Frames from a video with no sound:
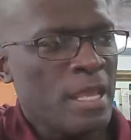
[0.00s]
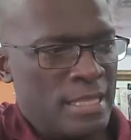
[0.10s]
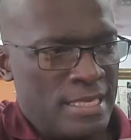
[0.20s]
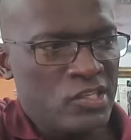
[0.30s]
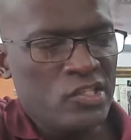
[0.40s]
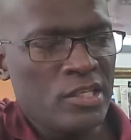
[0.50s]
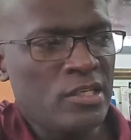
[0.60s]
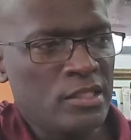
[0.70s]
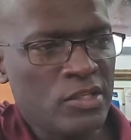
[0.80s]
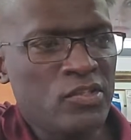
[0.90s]
This is
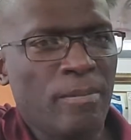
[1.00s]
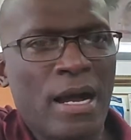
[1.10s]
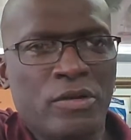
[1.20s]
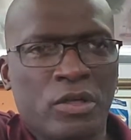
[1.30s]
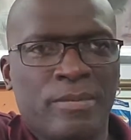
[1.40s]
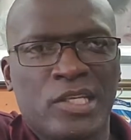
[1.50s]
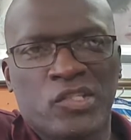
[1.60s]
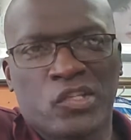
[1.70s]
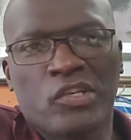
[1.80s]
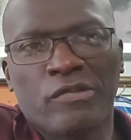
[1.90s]
the model number. This is
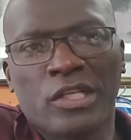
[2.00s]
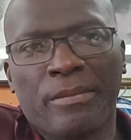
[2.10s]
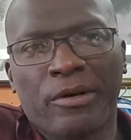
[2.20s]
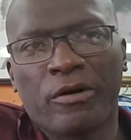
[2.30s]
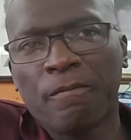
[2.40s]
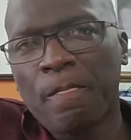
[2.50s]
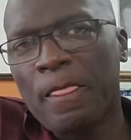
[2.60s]
the serial number.